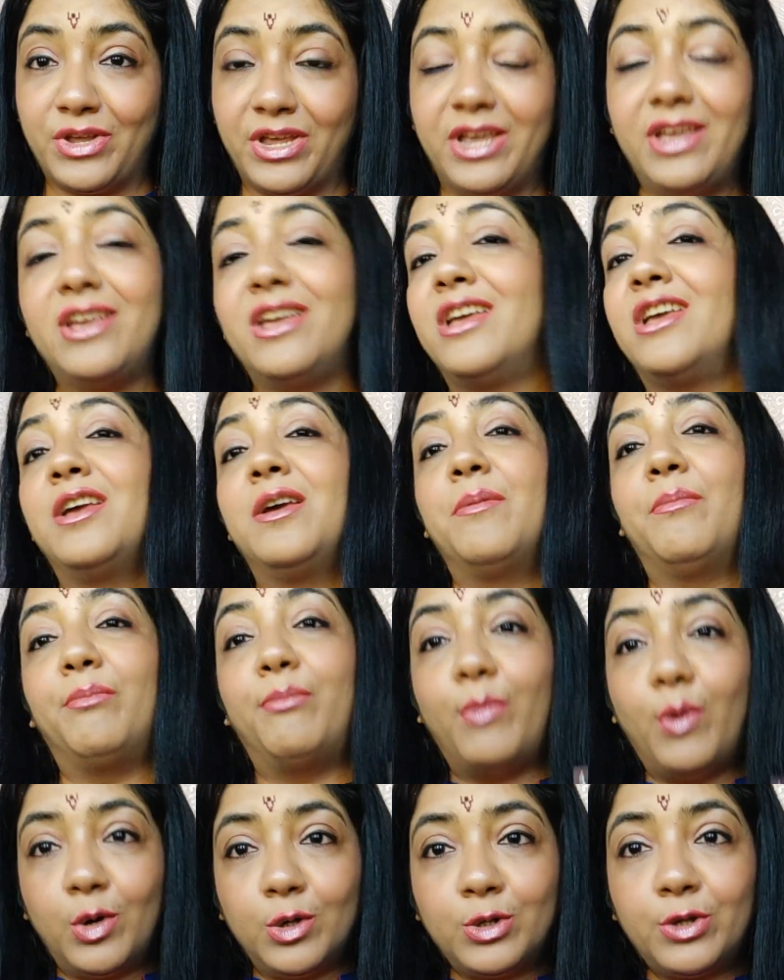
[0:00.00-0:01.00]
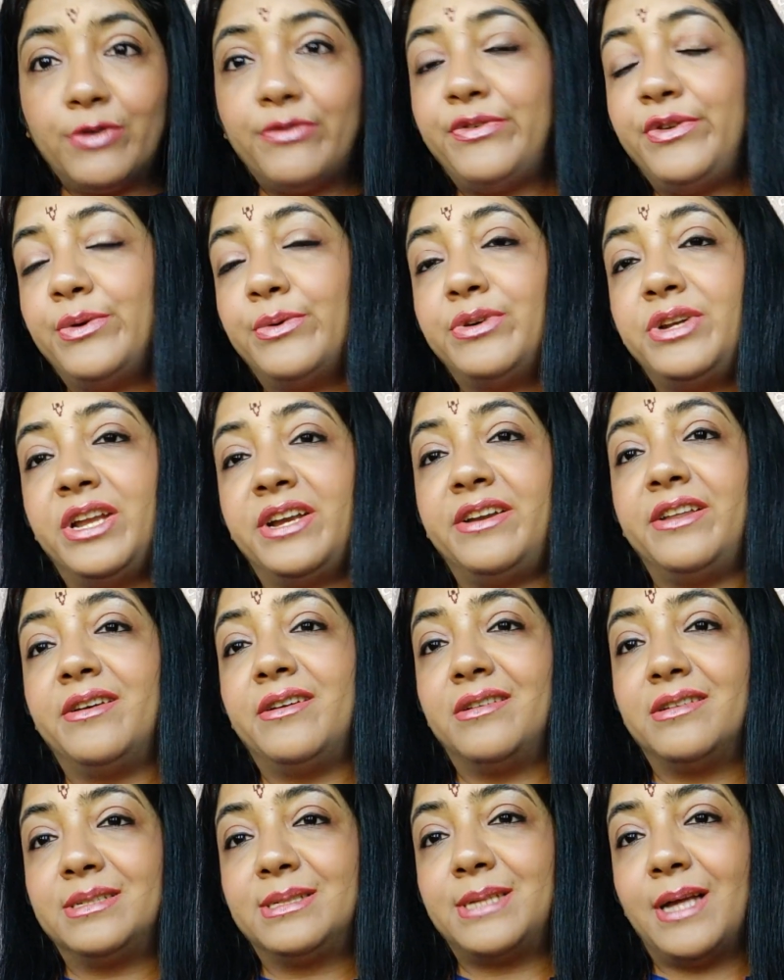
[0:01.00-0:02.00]
Okay, both of you
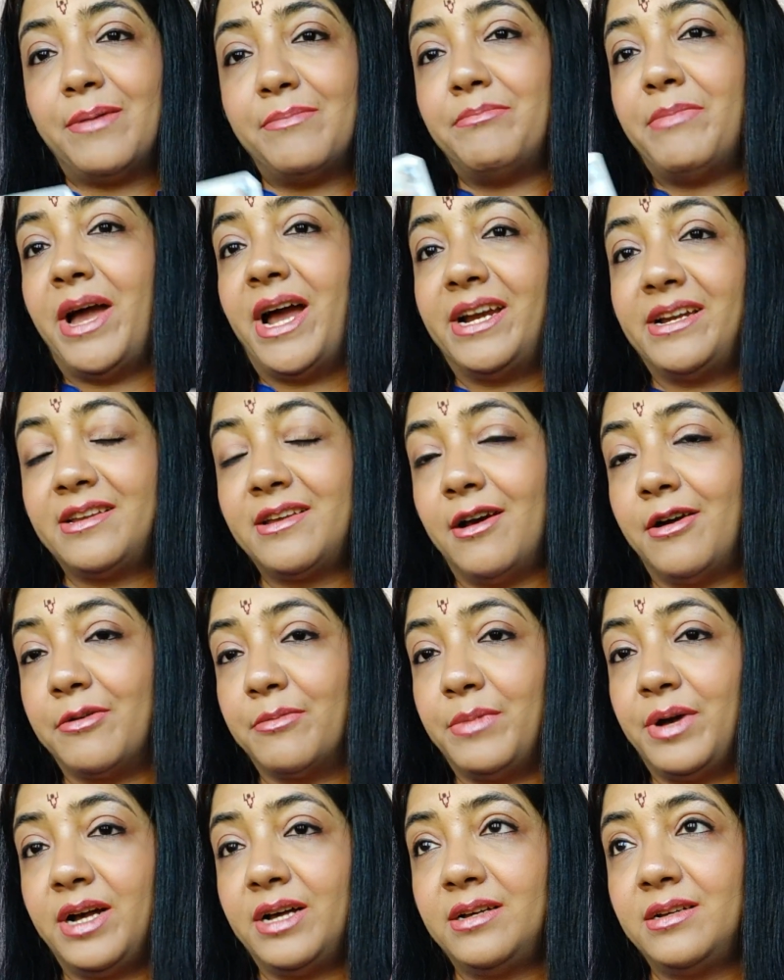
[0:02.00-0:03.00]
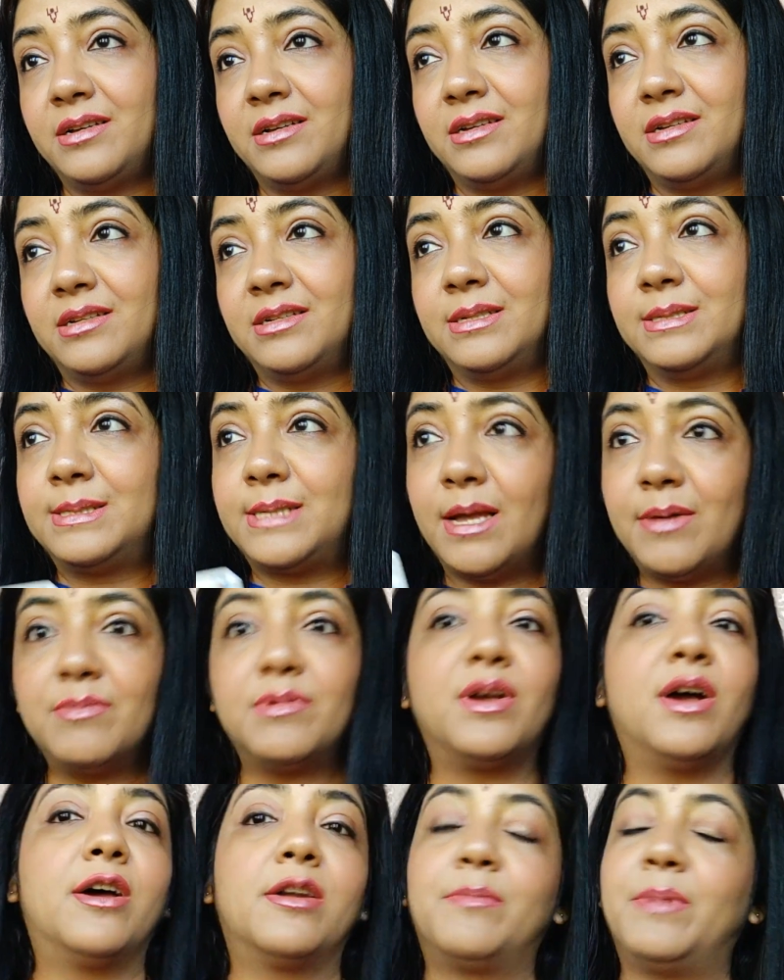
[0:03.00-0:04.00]
did some bad karma,
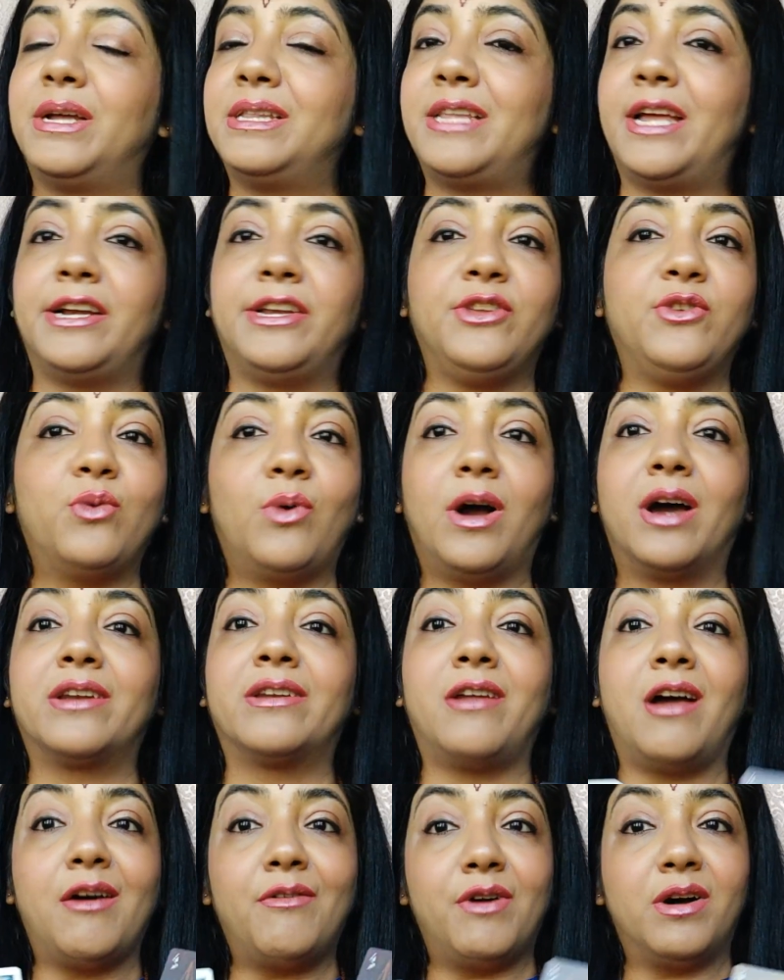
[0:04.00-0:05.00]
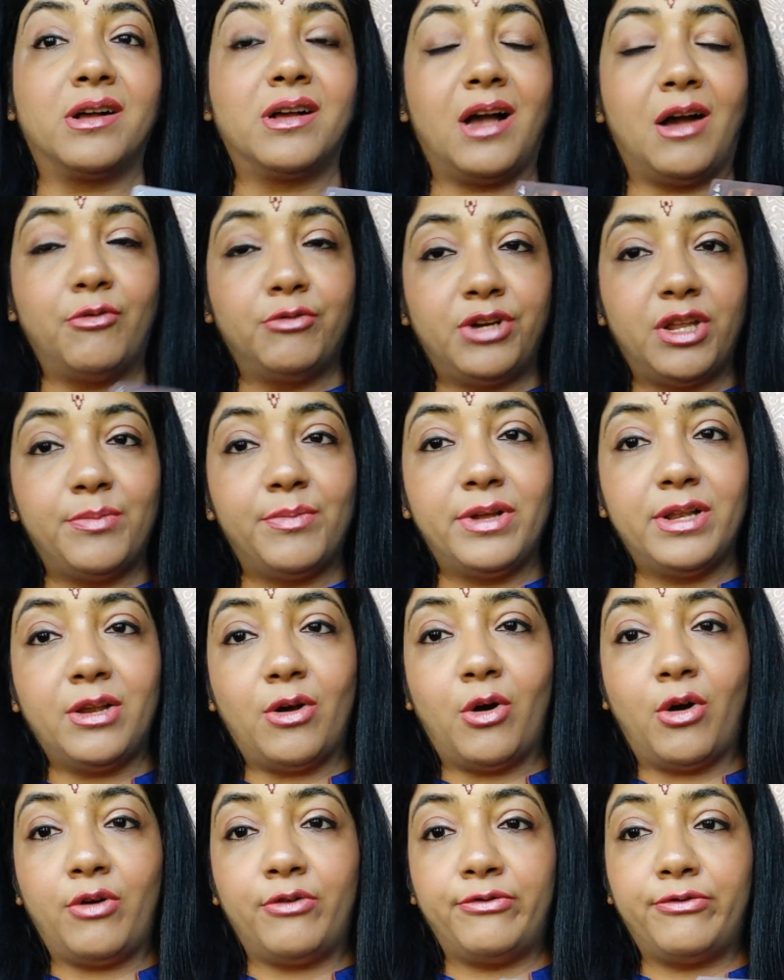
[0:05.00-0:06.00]
some karma that you are now
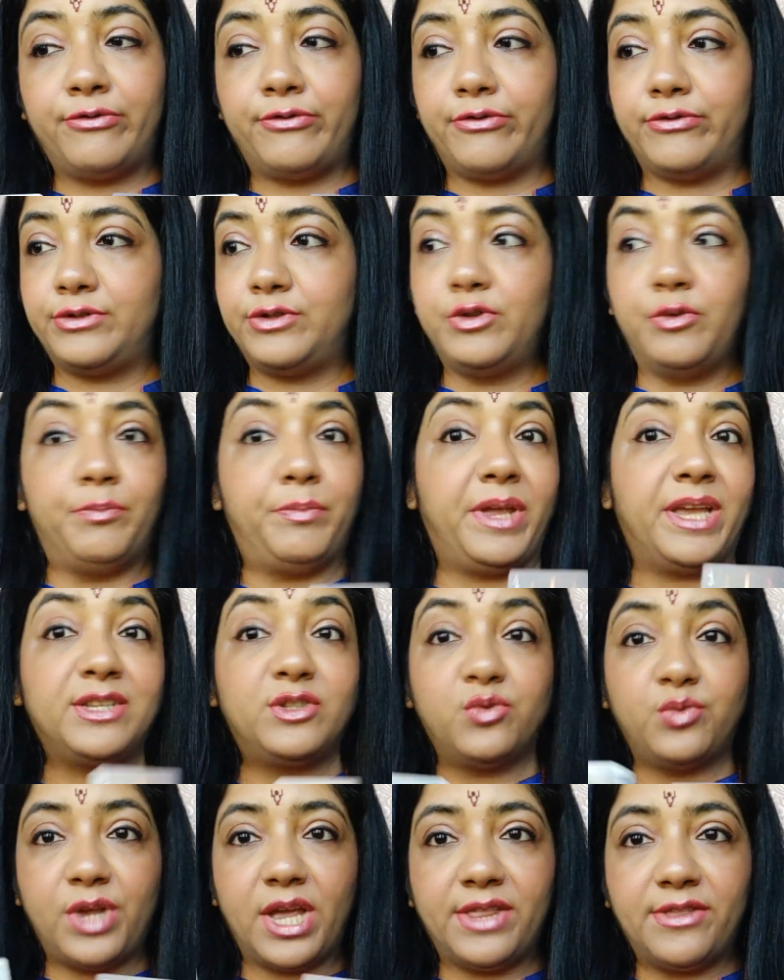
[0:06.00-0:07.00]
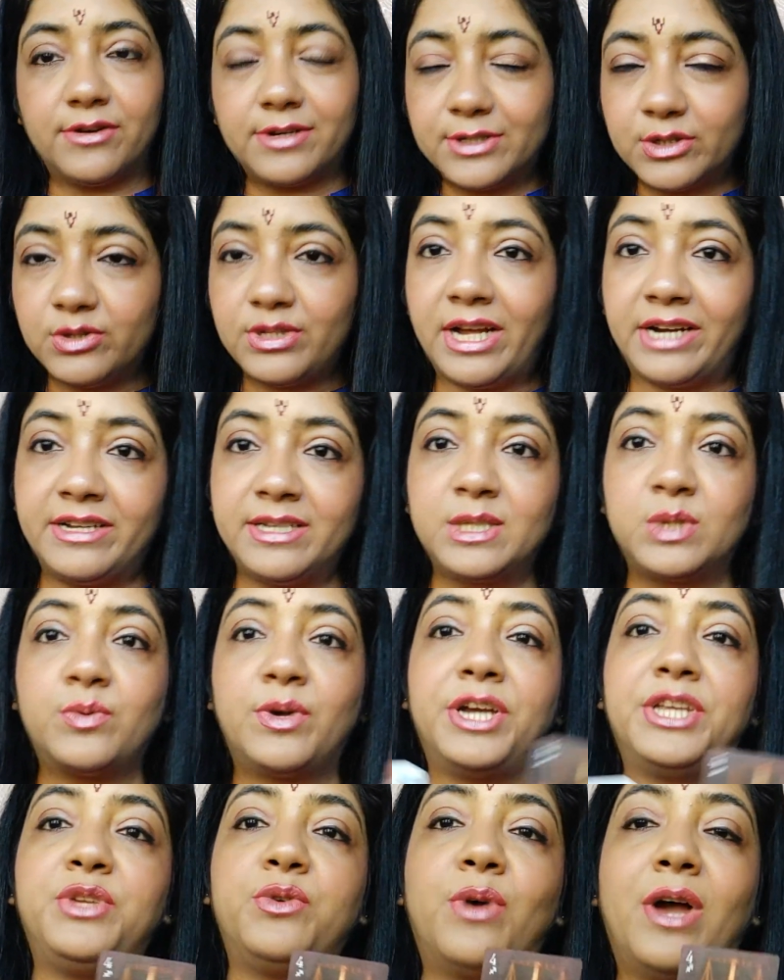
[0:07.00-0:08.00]
accountable of to pay together. So that is
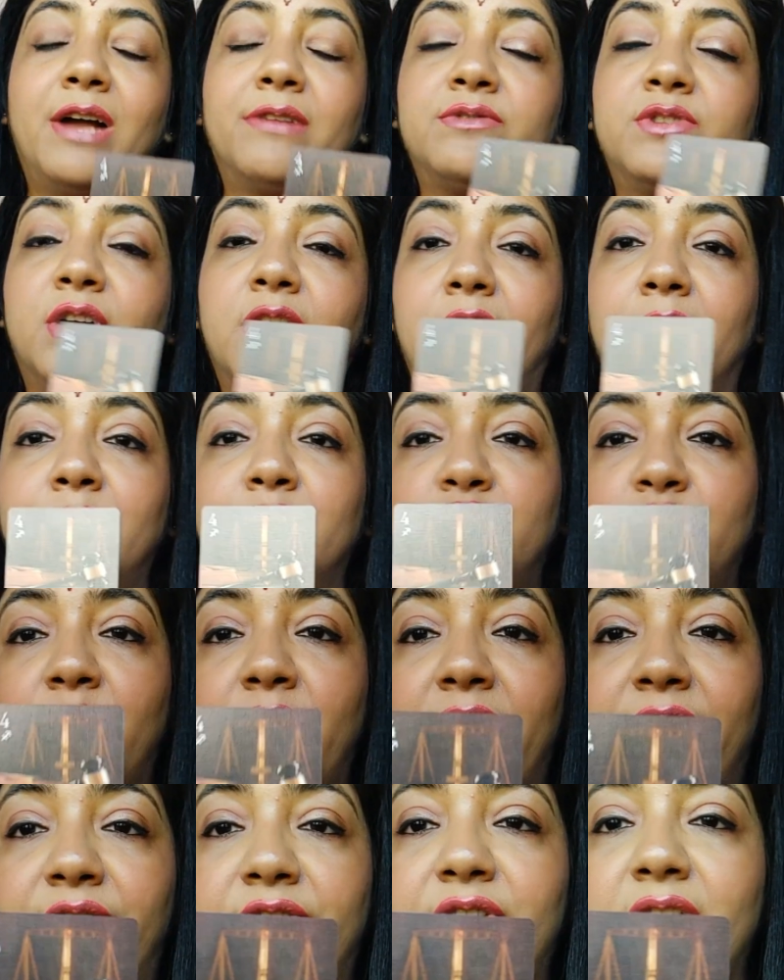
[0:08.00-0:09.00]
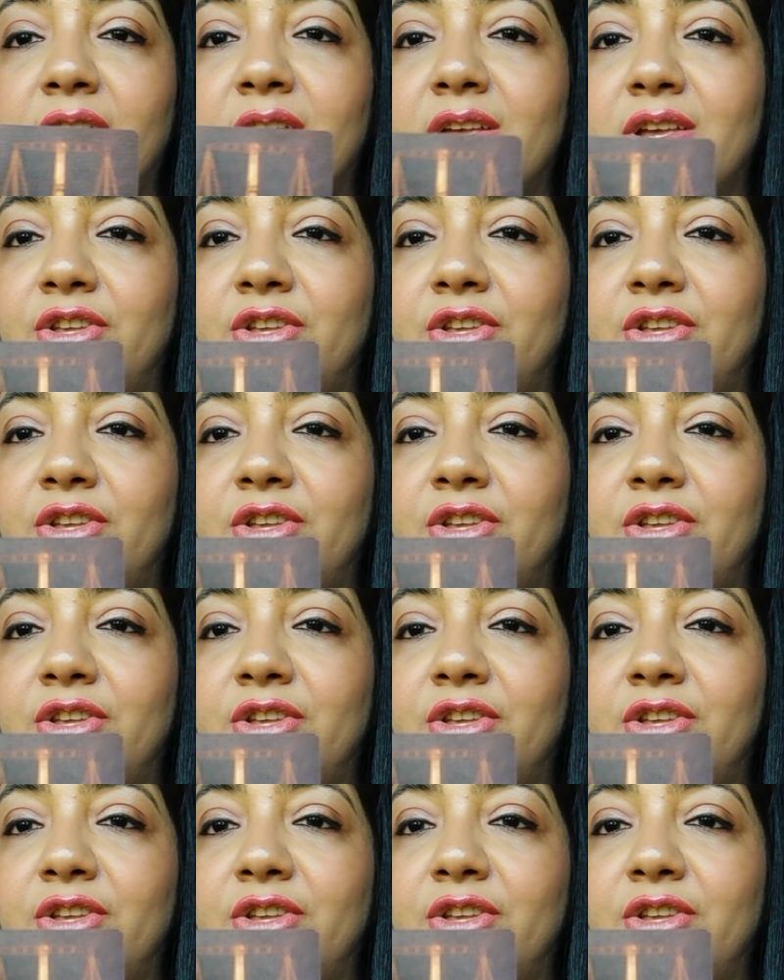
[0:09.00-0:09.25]
why you have to come together.